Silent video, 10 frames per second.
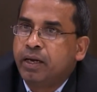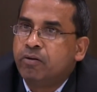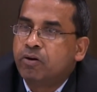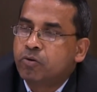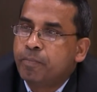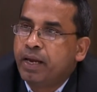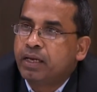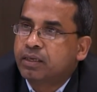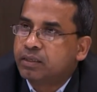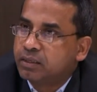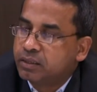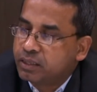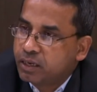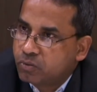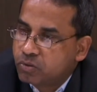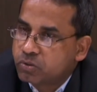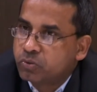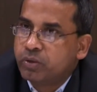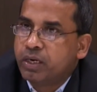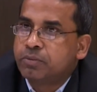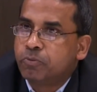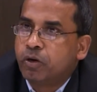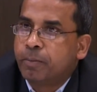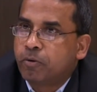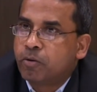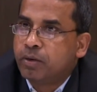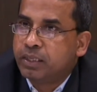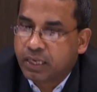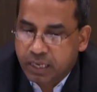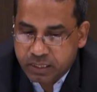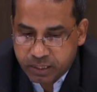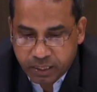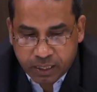in order to make their own students more employable in the country.